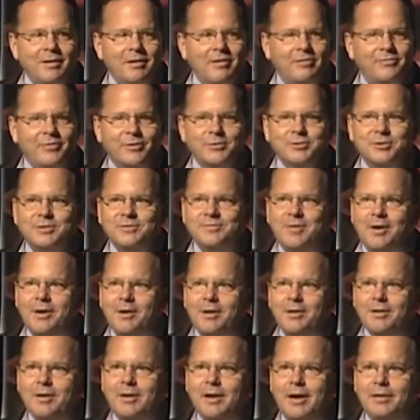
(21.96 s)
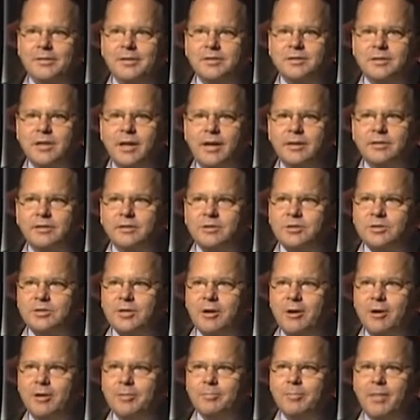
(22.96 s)
First of all, I'd just like to
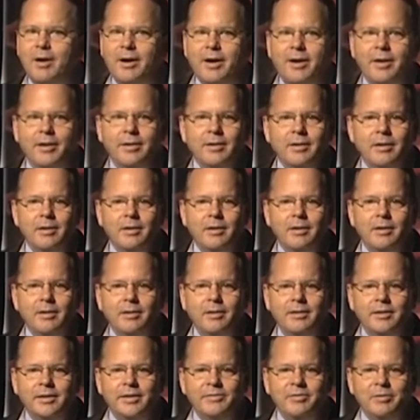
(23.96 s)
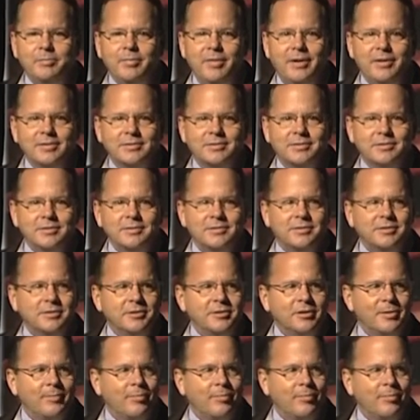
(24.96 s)
start by giving my sincere